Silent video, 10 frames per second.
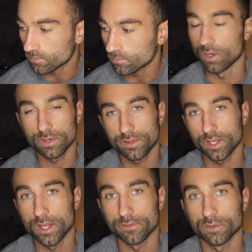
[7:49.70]
The only
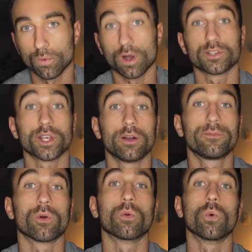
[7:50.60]
thing you have to watch out
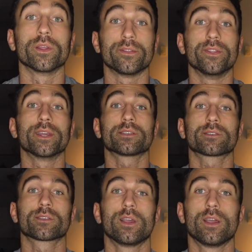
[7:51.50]
for with
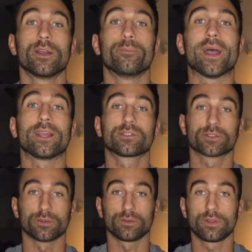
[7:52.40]
this
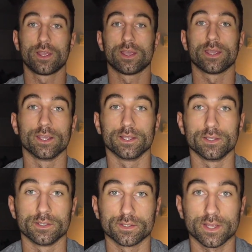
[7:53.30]
pencil
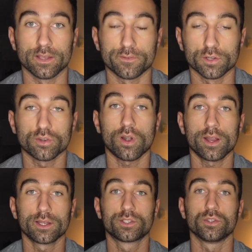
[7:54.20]
is if you're
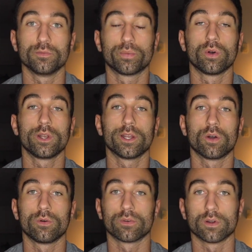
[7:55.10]
trying to put it
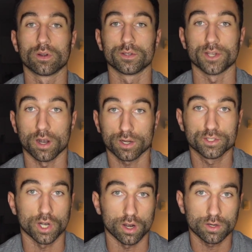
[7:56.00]
over dark
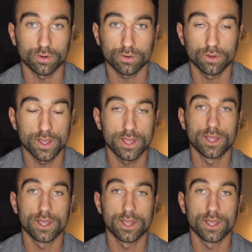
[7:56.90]
charcoal,